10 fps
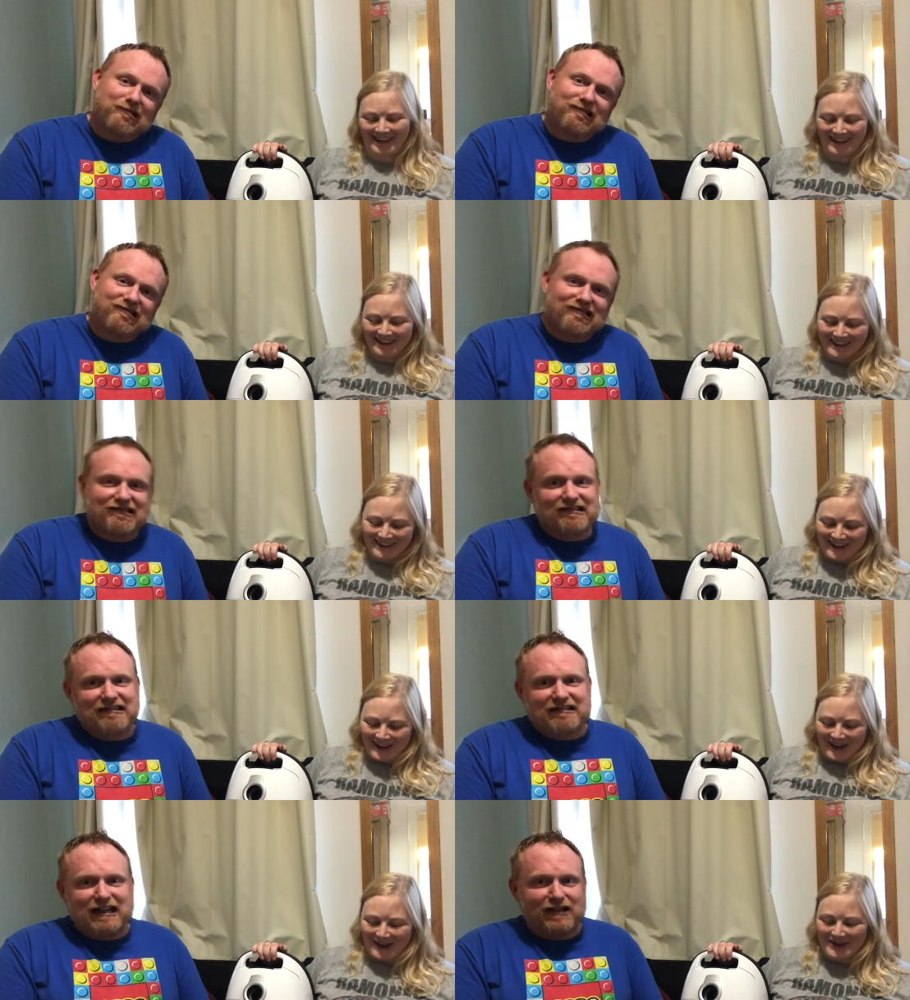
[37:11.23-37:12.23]
Speaker 1: um,
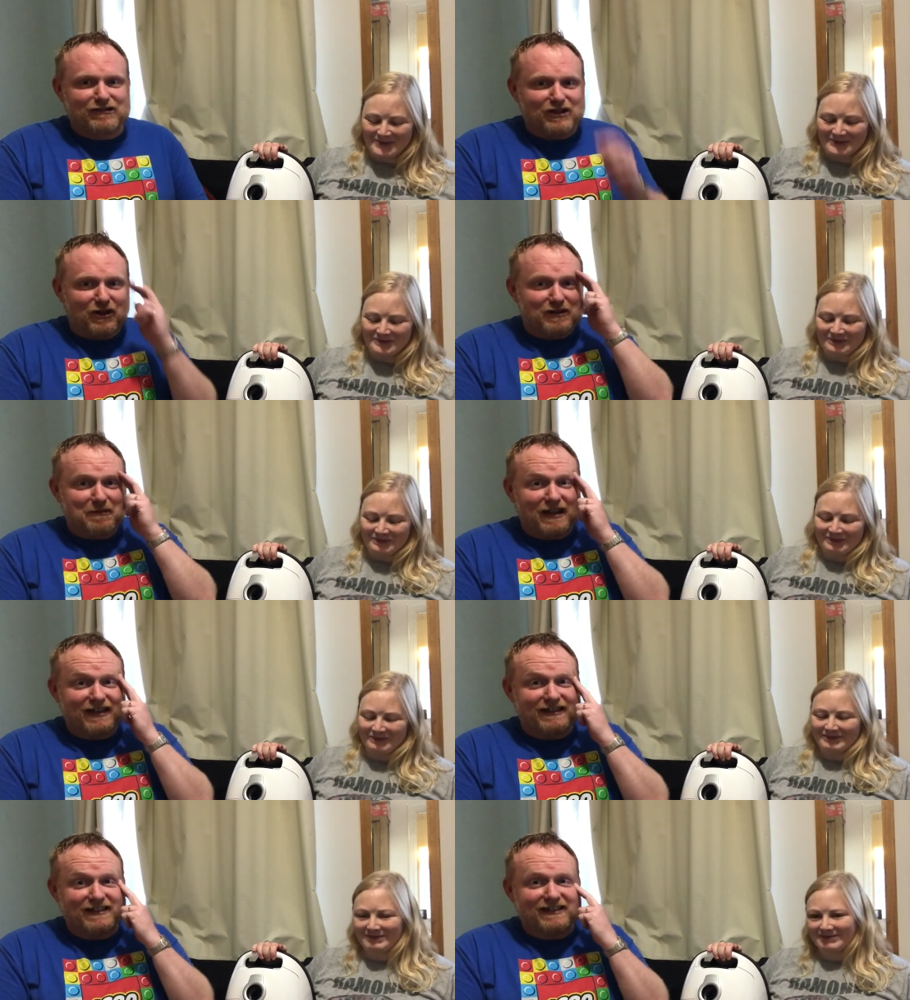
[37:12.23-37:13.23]
household
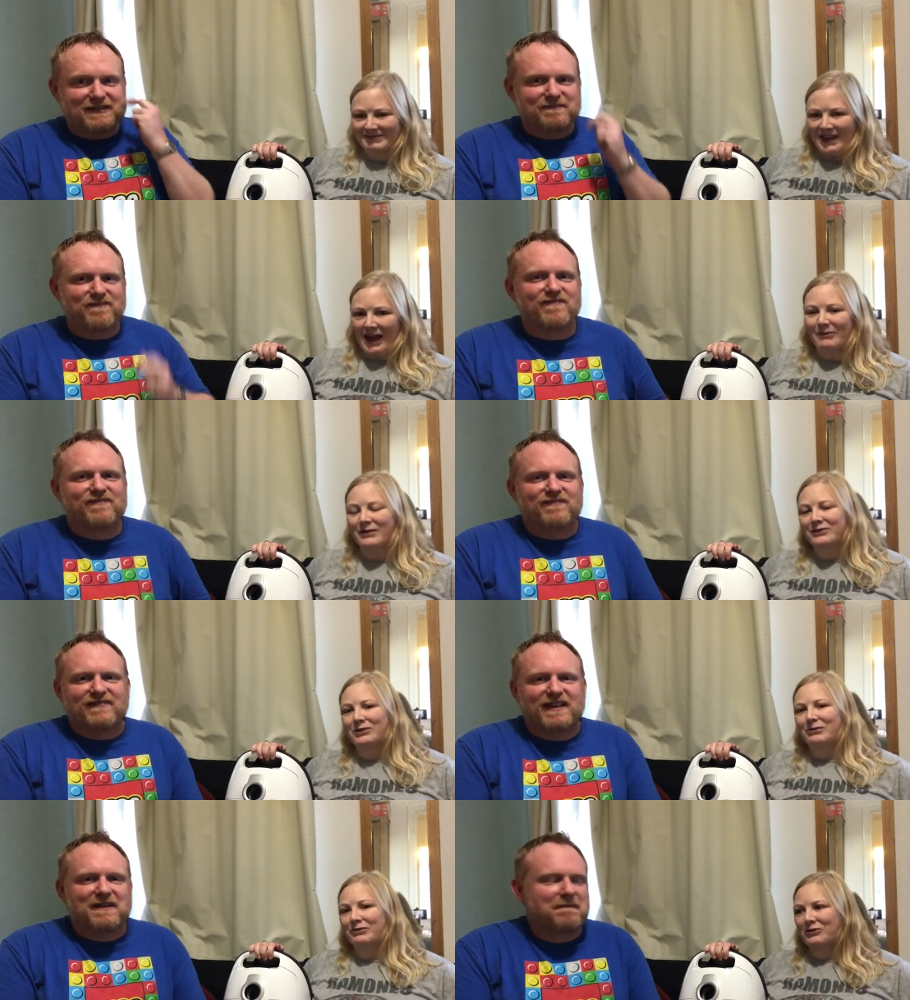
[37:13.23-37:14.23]
appliances.
Speaker 2: And we've
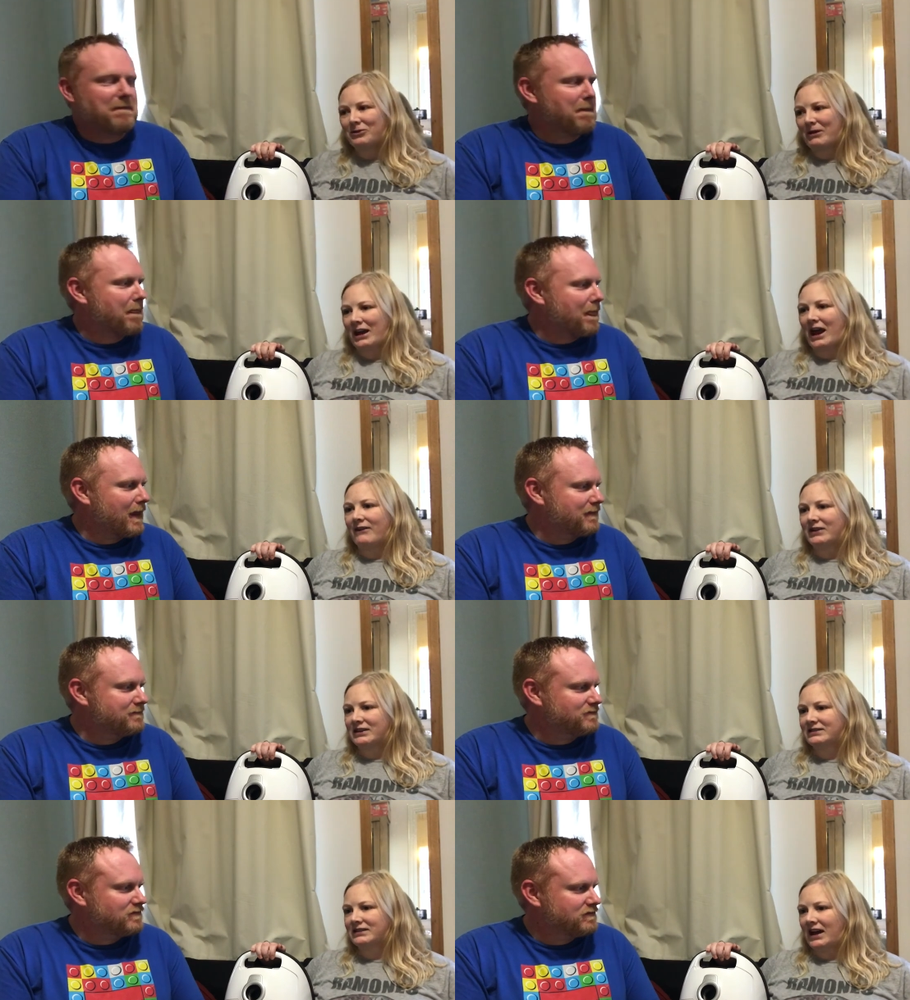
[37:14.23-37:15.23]
talked before about it
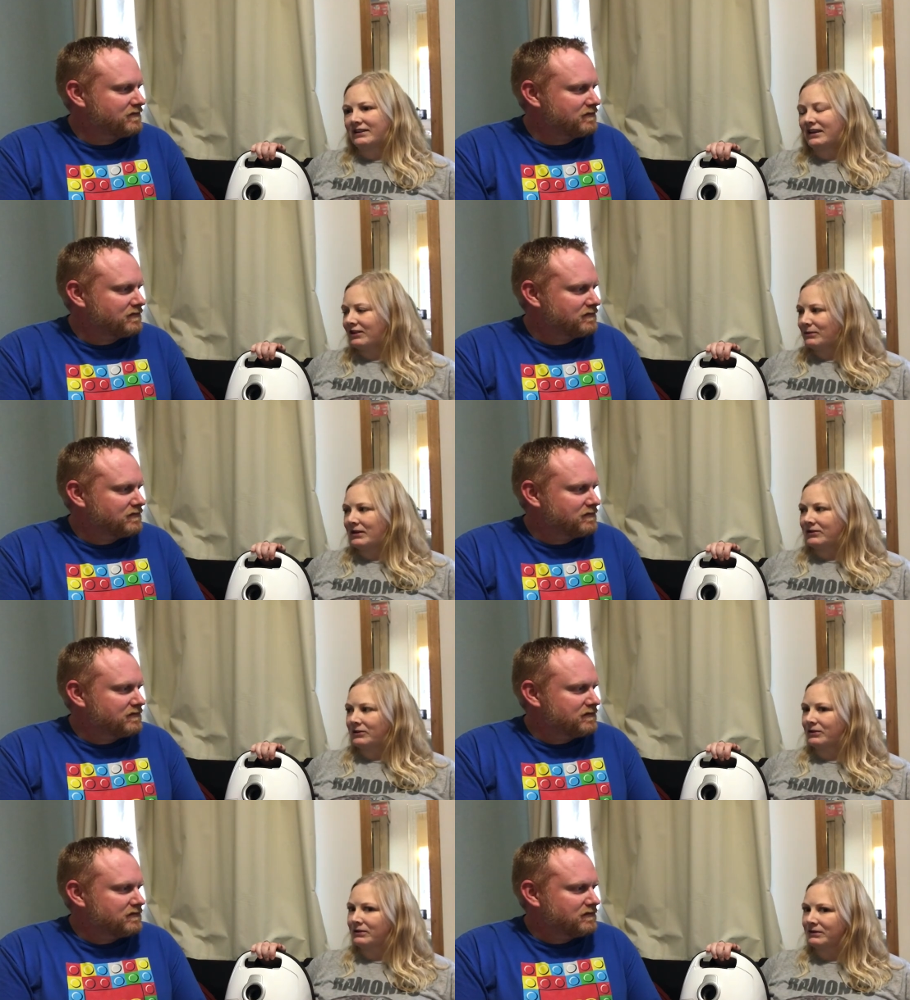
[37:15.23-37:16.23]
having that
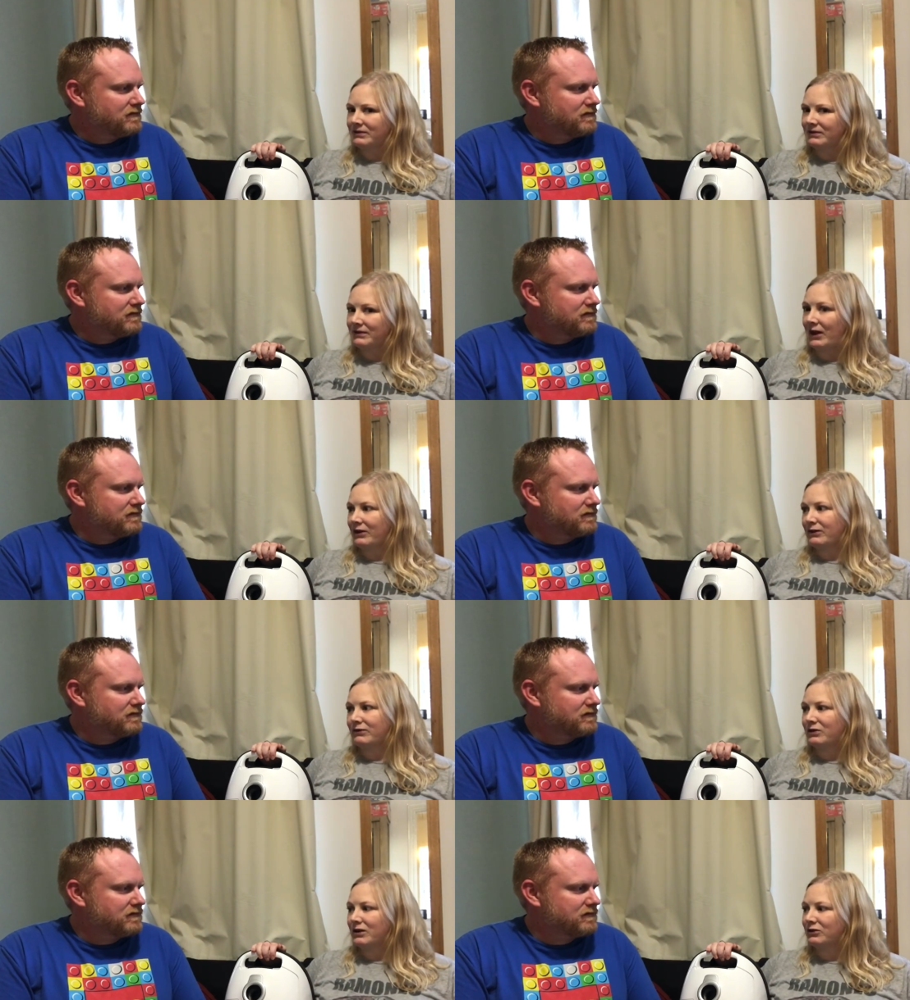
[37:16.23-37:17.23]
sentimental value
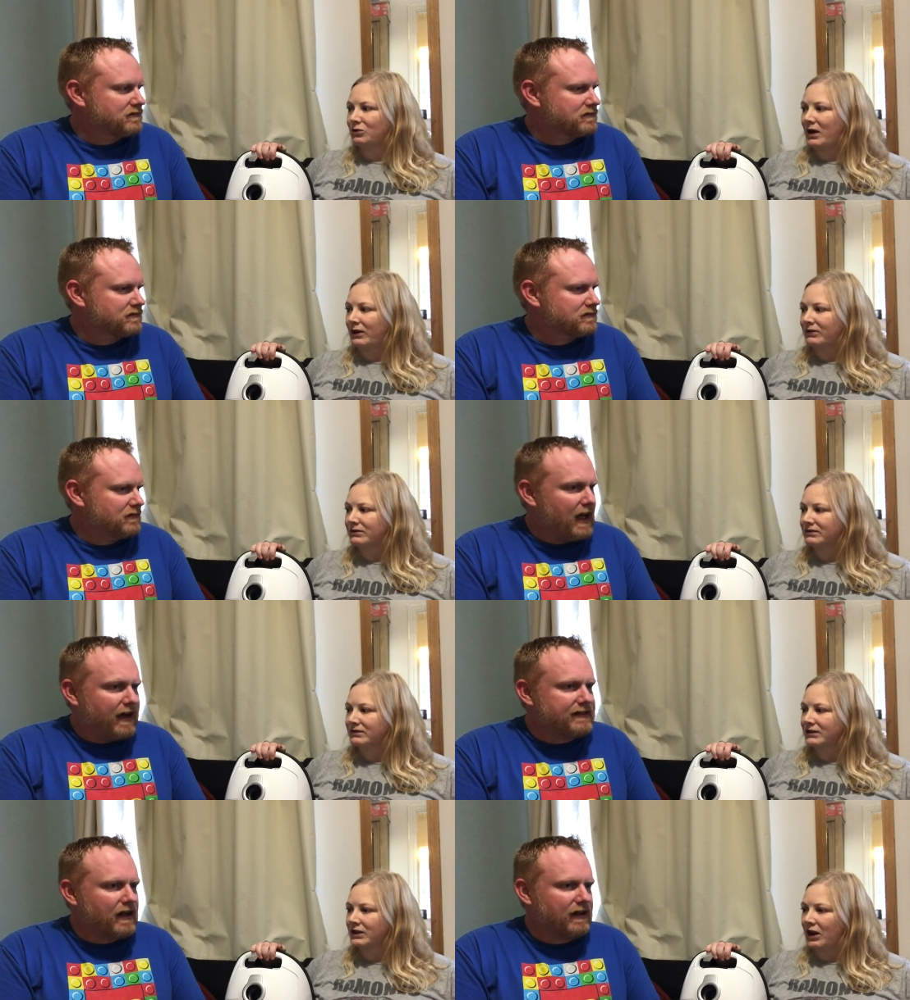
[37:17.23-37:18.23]
for you as well.
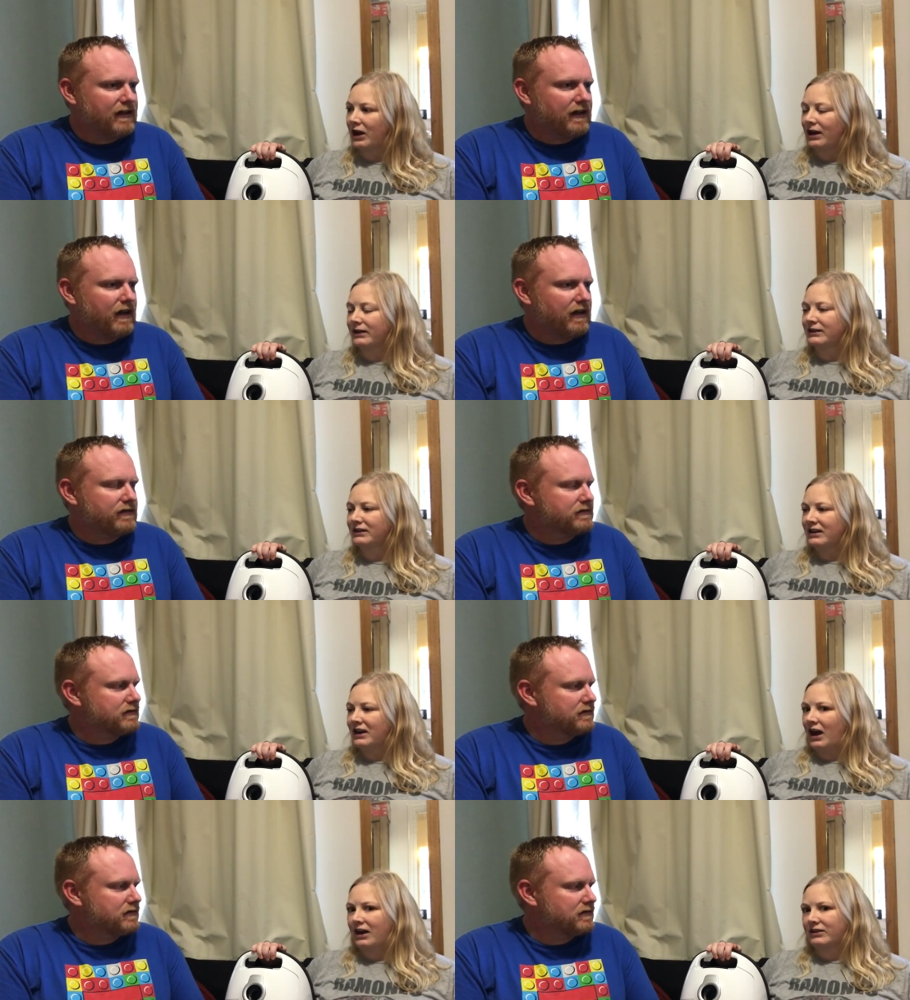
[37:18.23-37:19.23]
Yeah, exactly. You know, like, yeah.
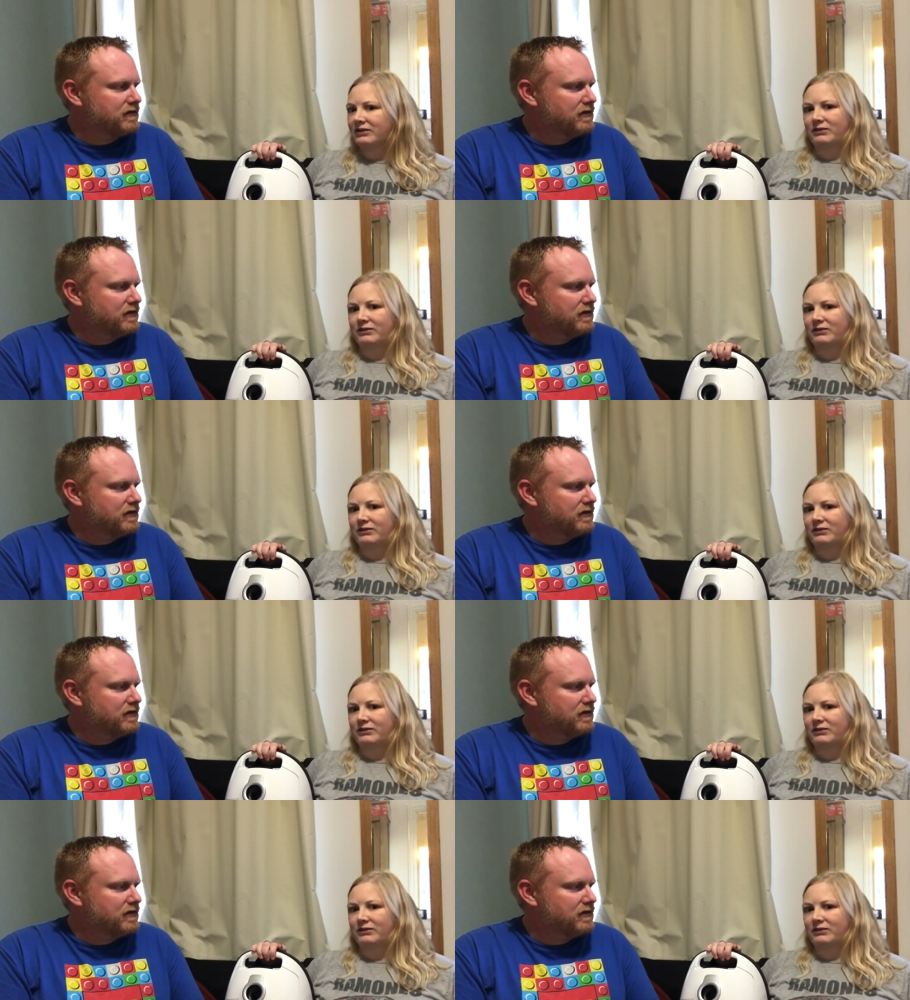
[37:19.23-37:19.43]
Like